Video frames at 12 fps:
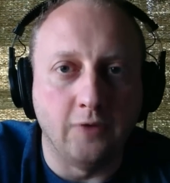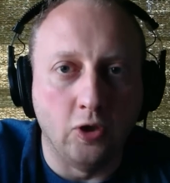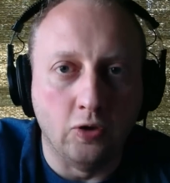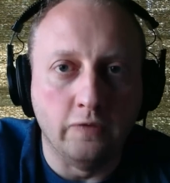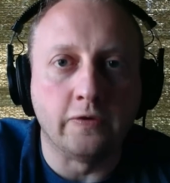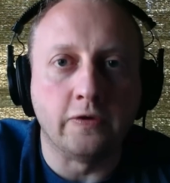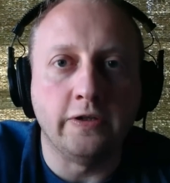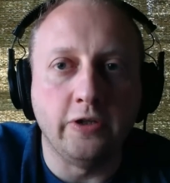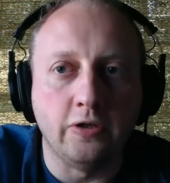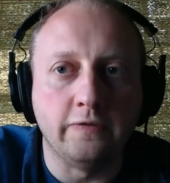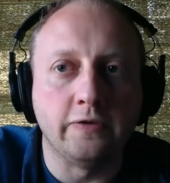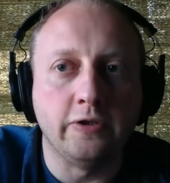over and
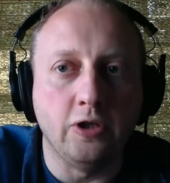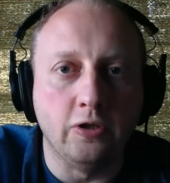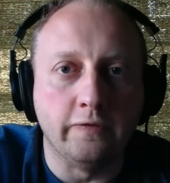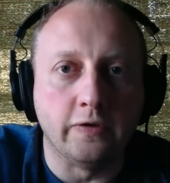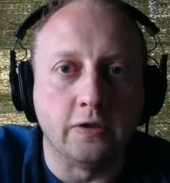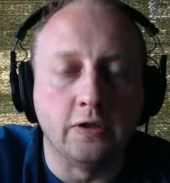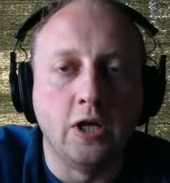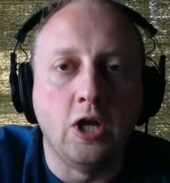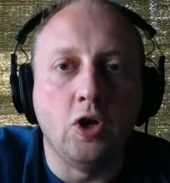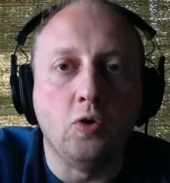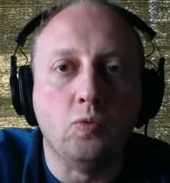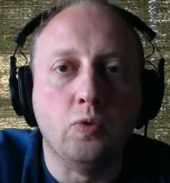over and over.
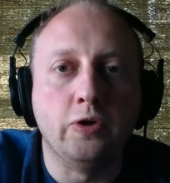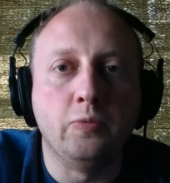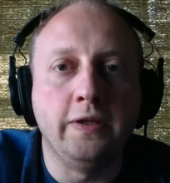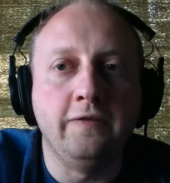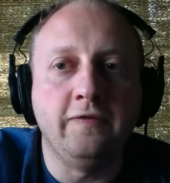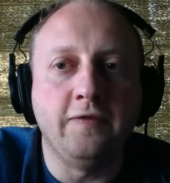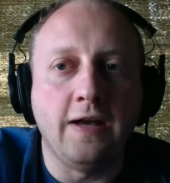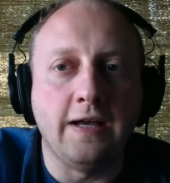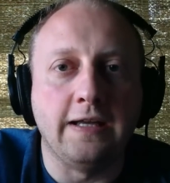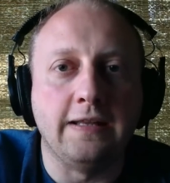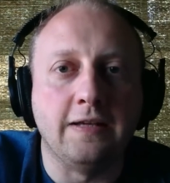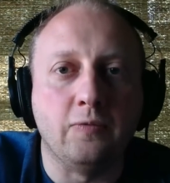Would we
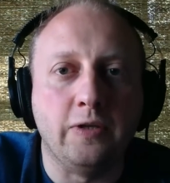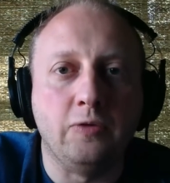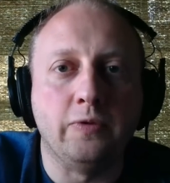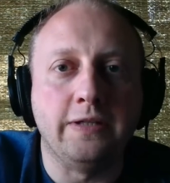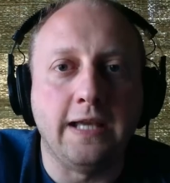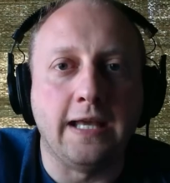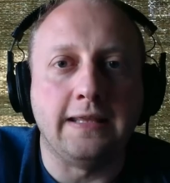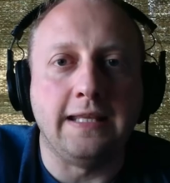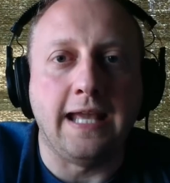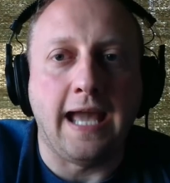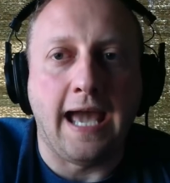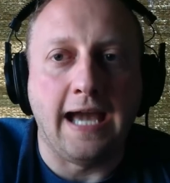find that we would get
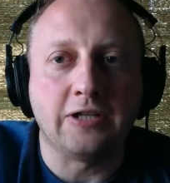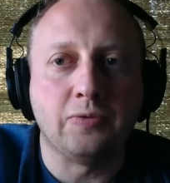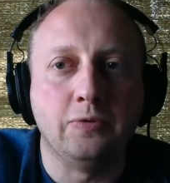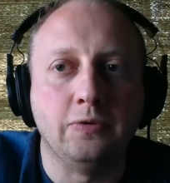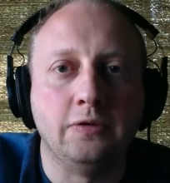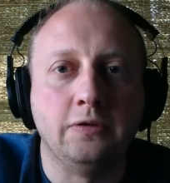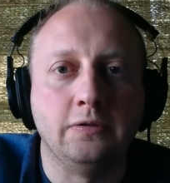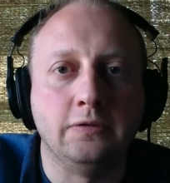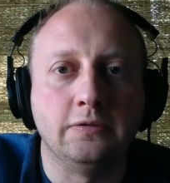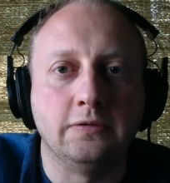the actual